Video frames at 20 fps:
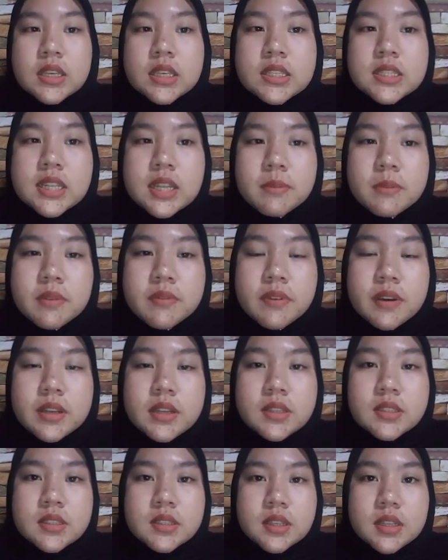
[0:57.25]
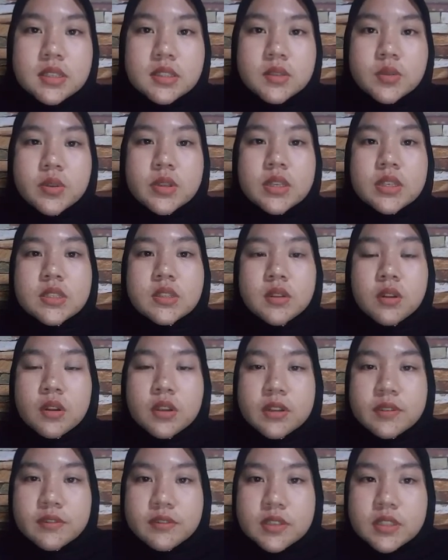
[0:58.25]
Islamic finance industry is
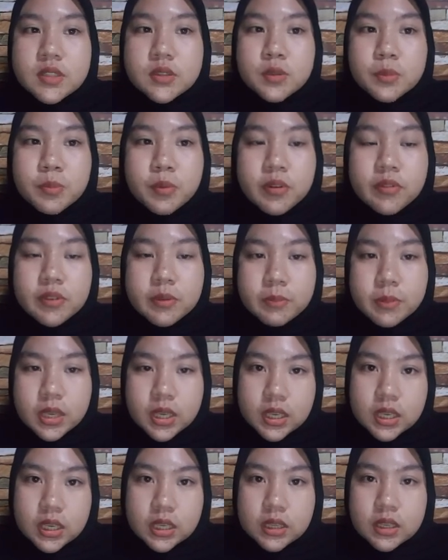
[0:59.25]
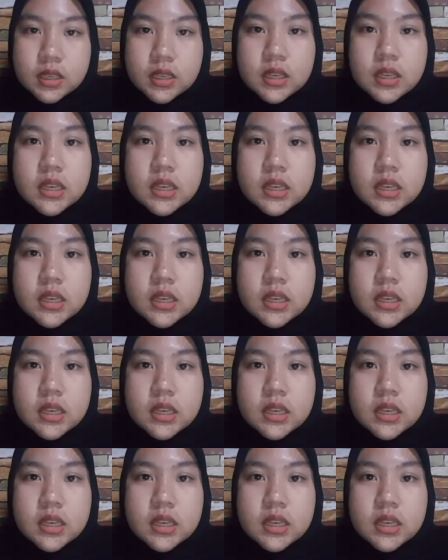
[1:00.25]
not averse to profit making.